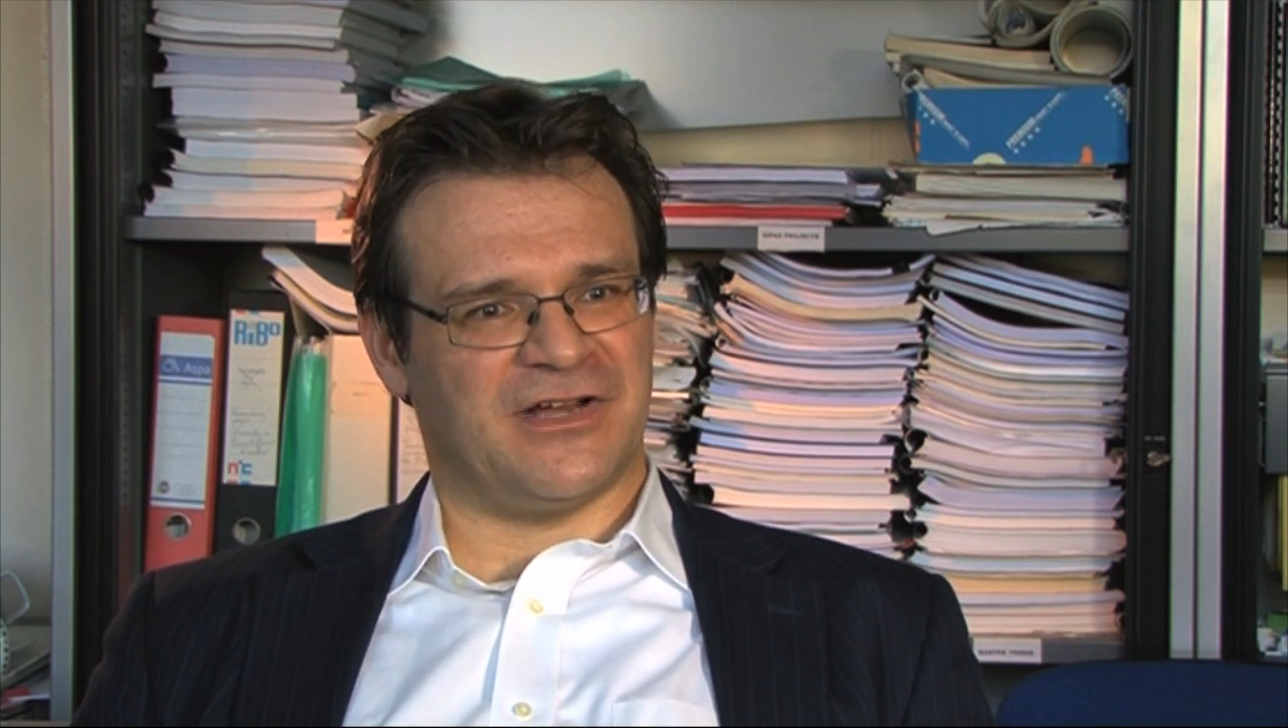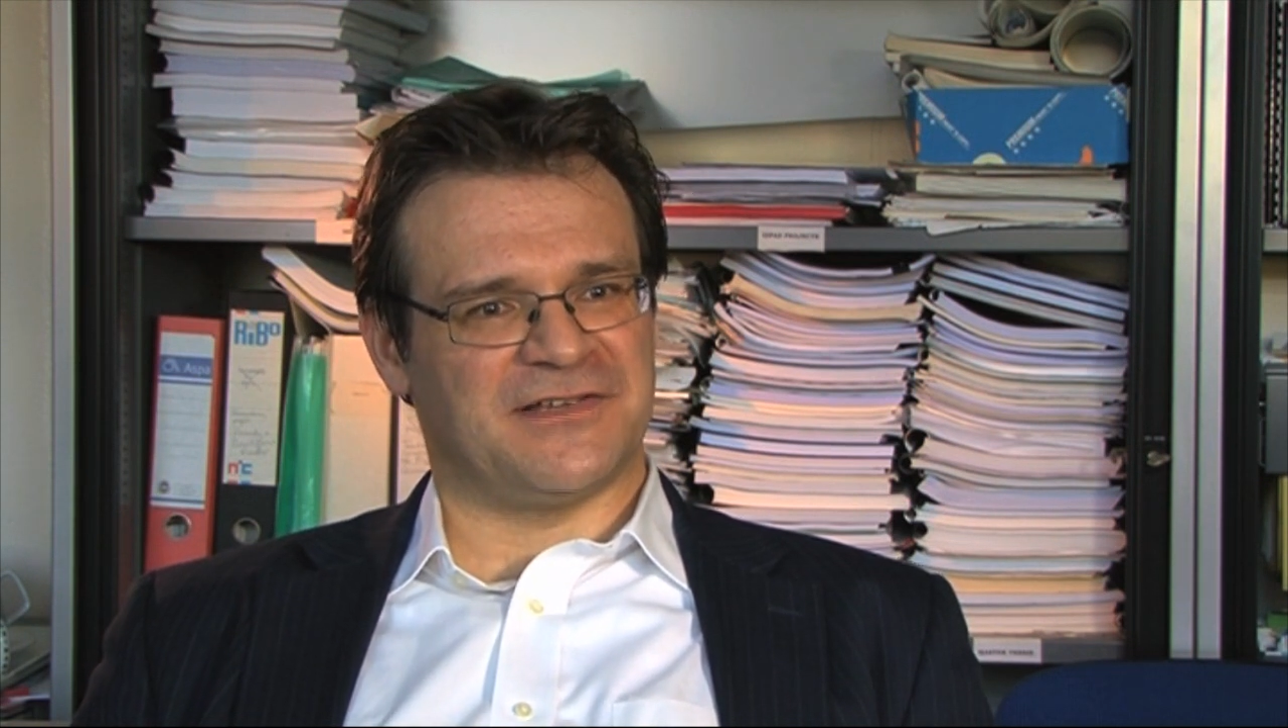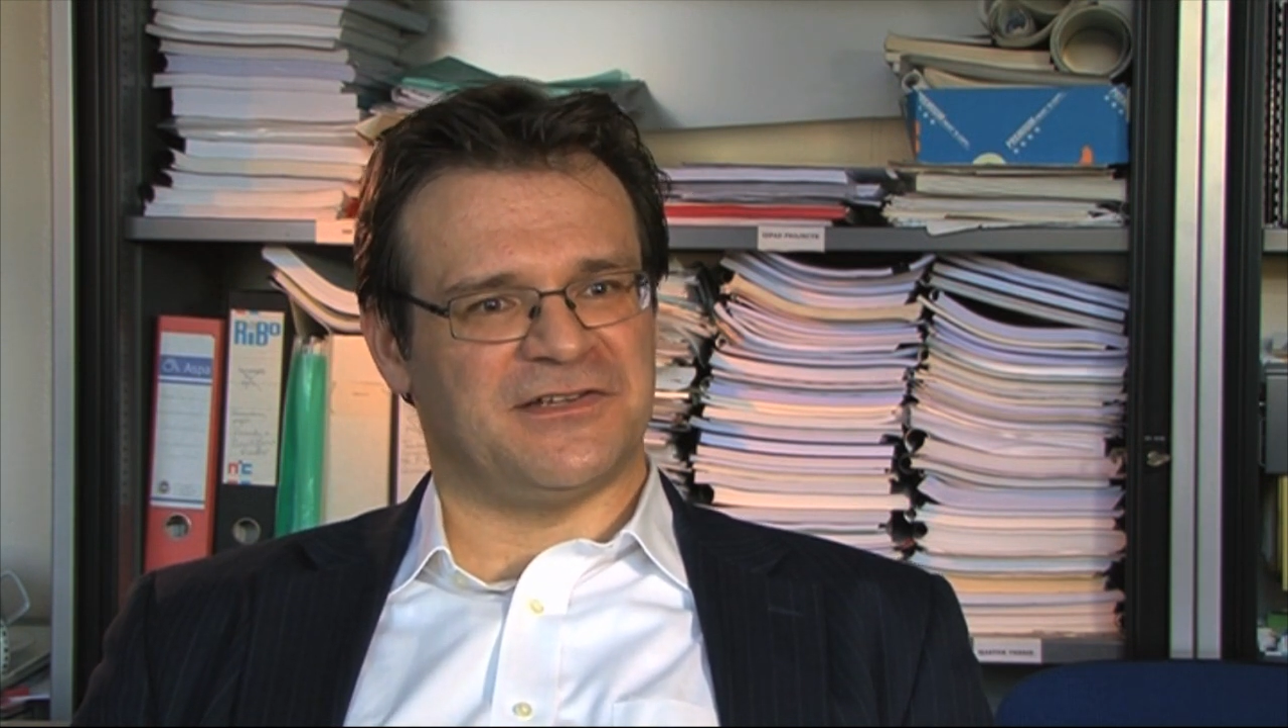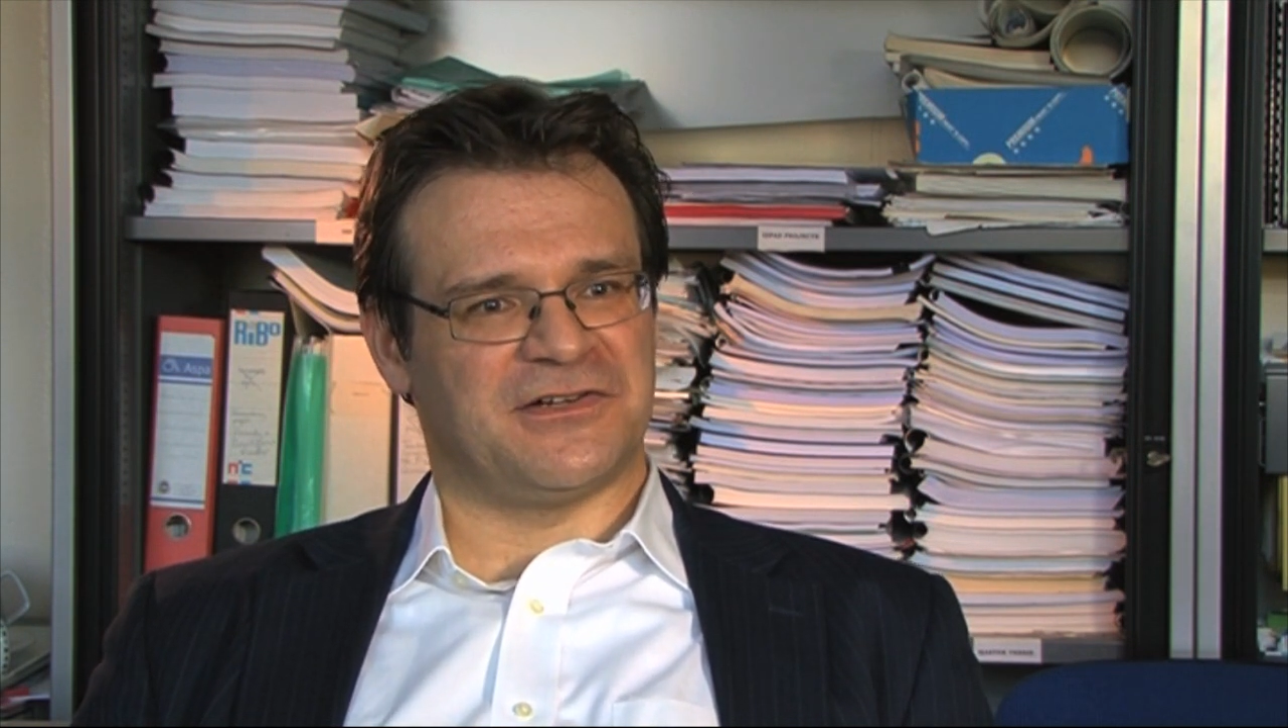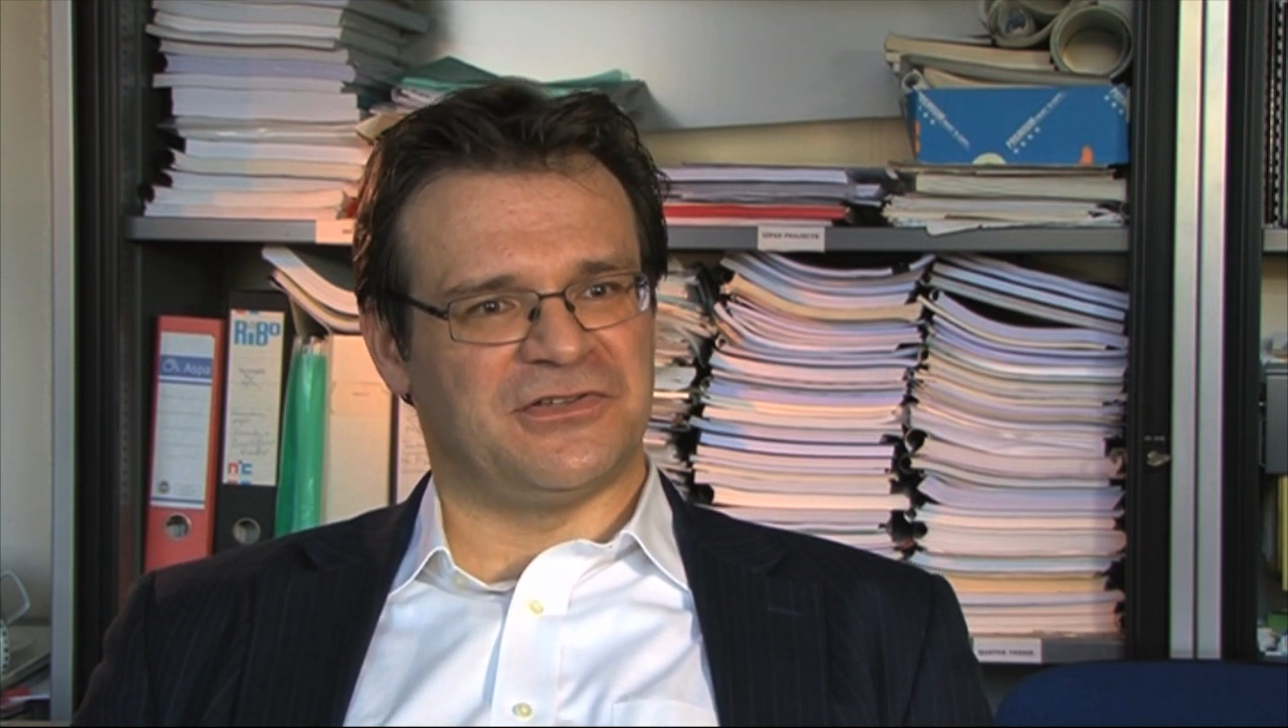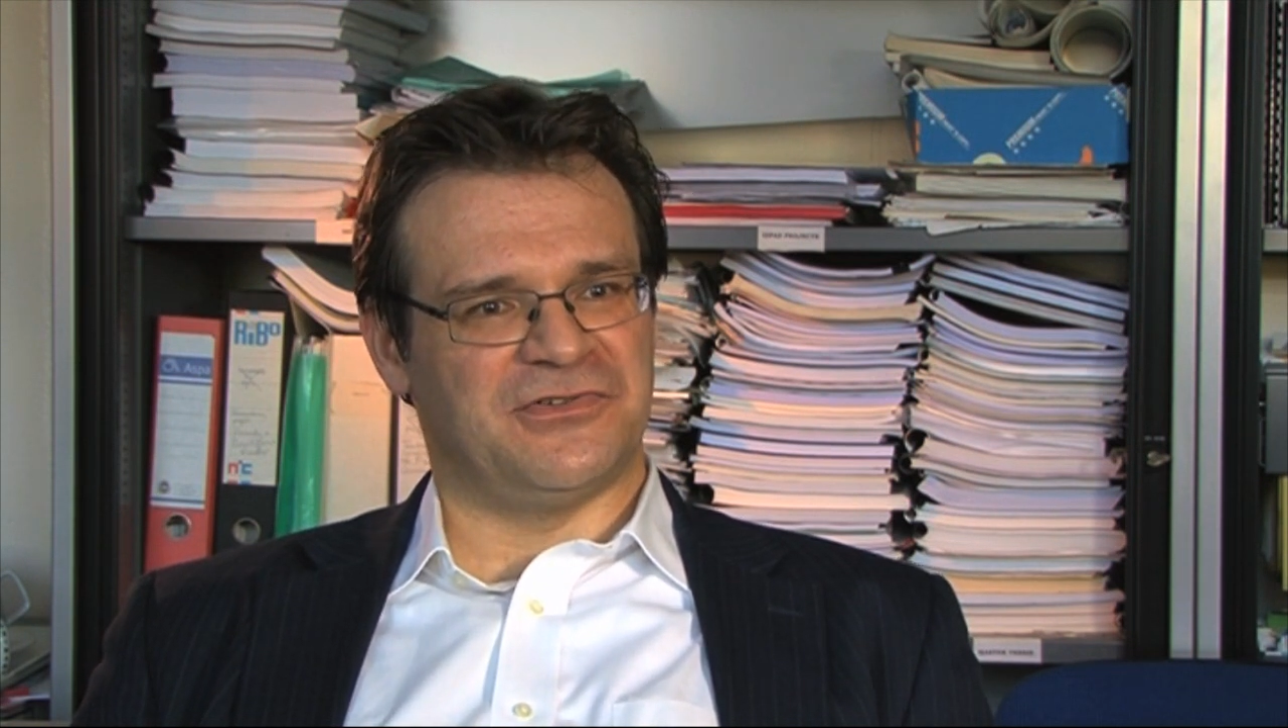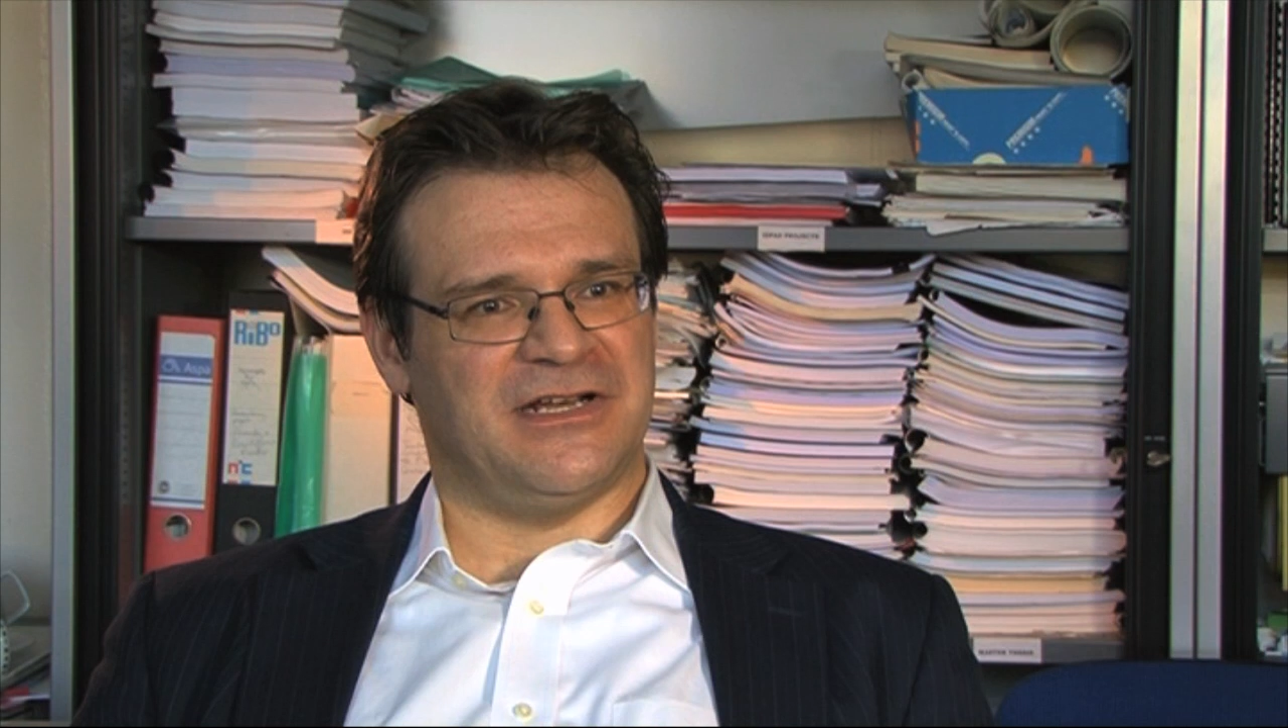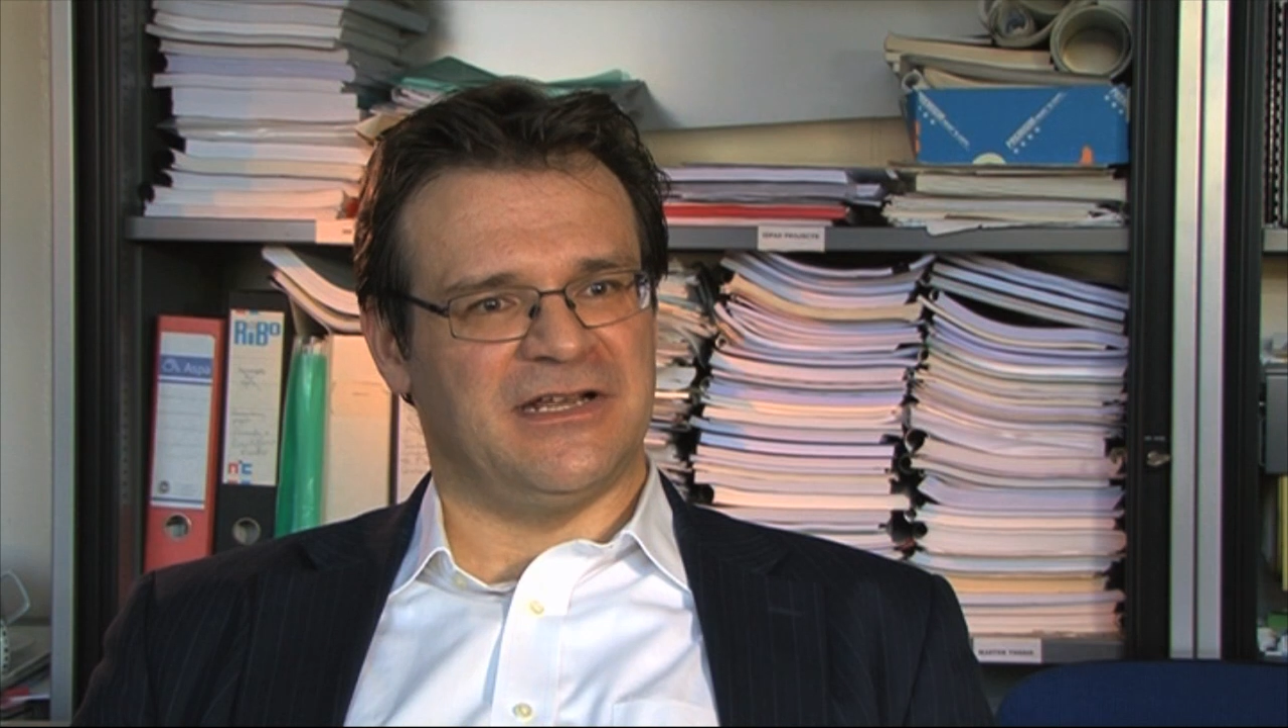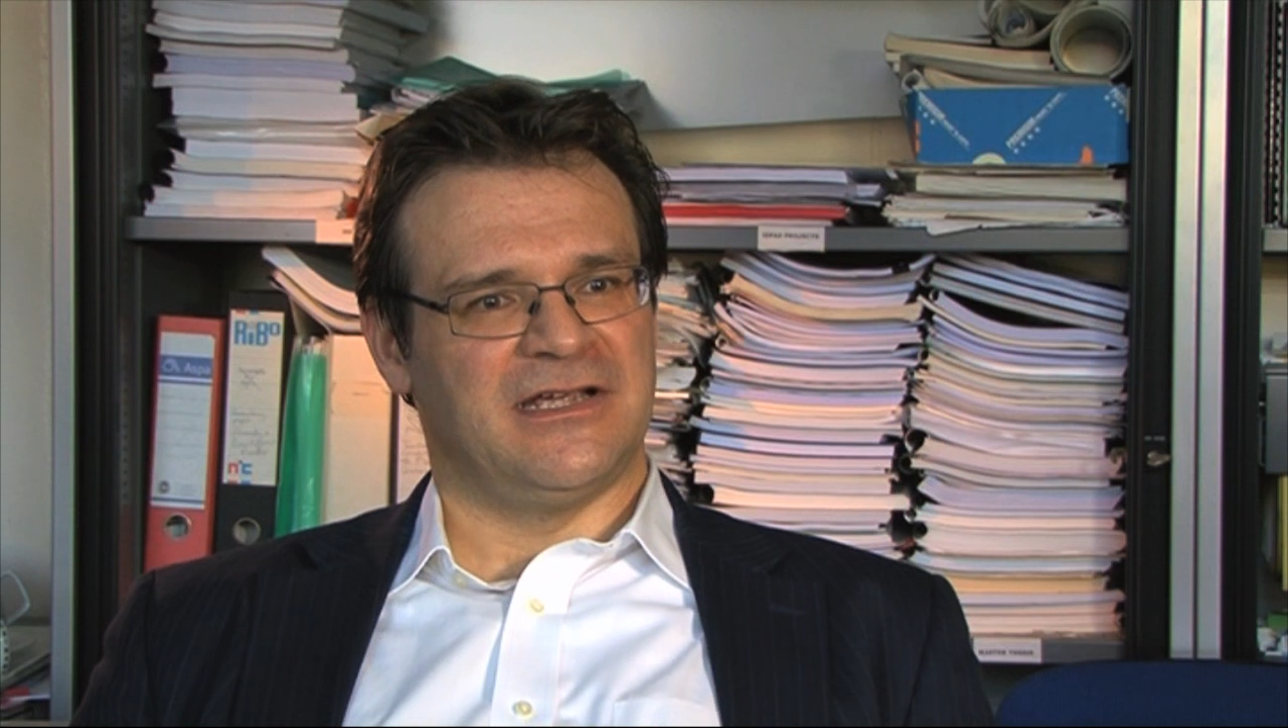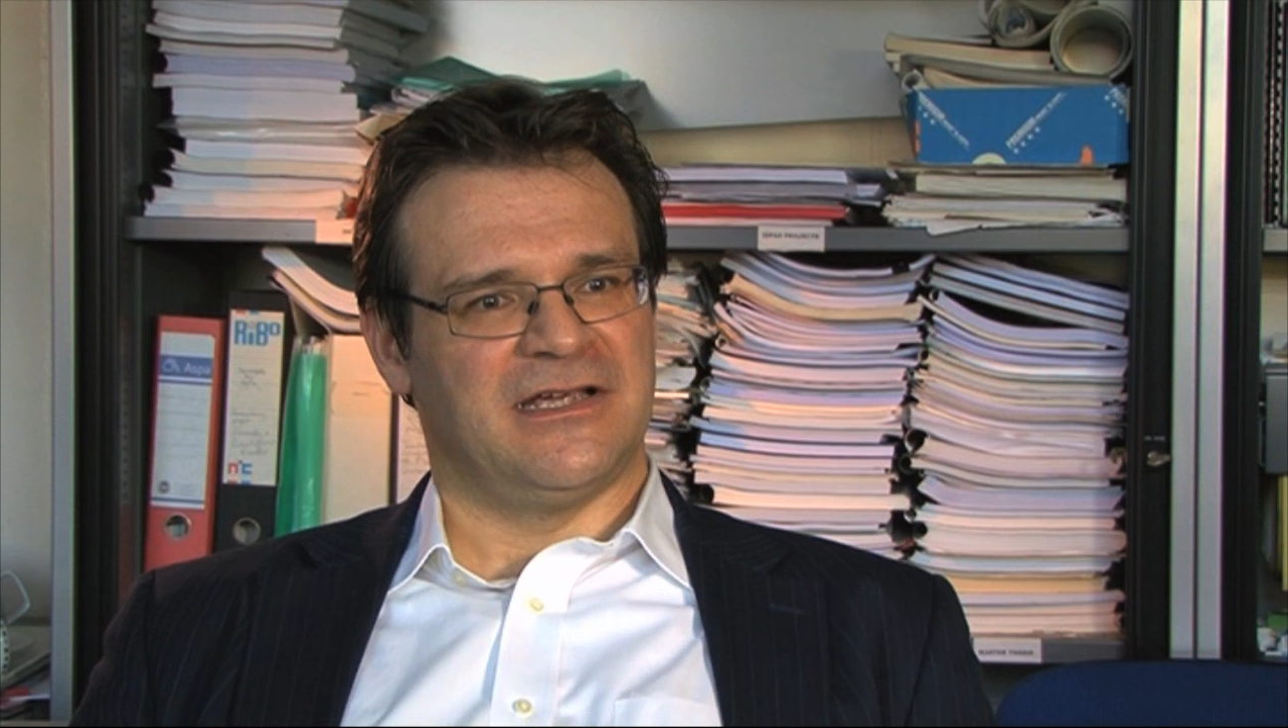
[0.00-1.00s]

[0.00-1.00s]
us included